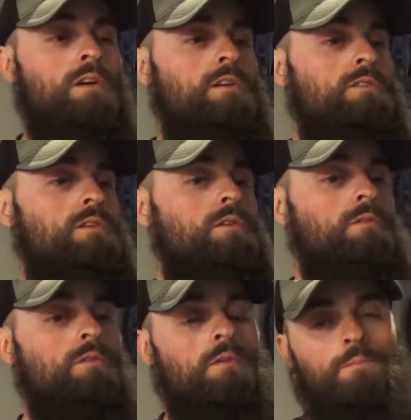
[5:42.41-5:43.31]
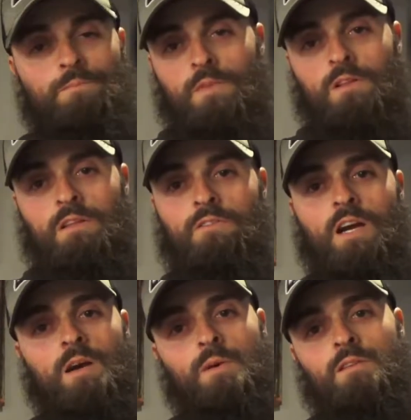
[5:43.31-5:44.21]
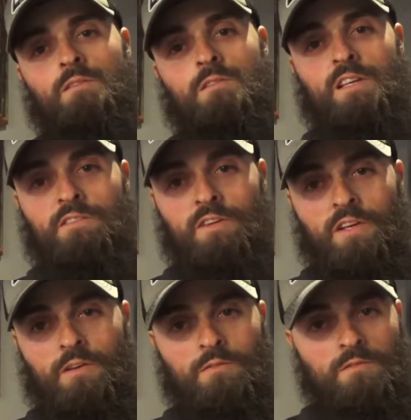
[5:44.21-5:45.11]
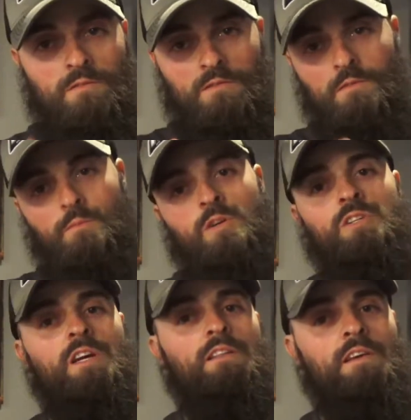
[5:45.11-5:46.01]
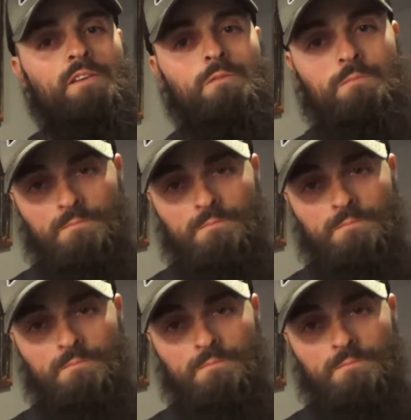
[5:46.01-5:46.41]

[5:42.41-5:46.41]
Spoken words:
So leave a comment, like the video. Appreciate it. Thank you.